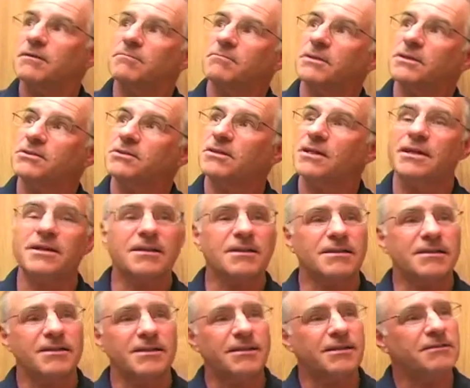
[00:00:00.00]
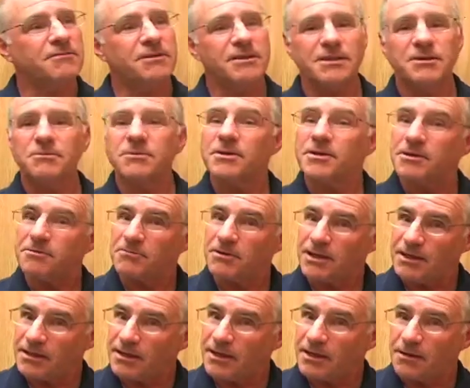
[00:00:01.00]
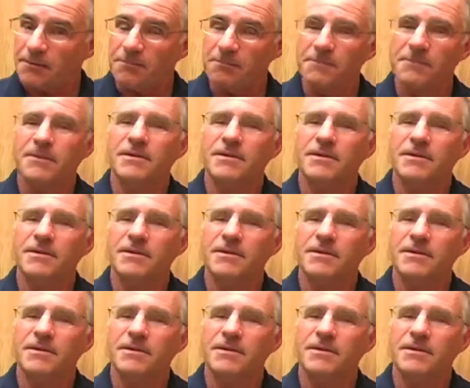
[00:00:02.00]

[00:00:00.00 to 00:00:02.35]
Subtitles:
much like the elevator we're in right now.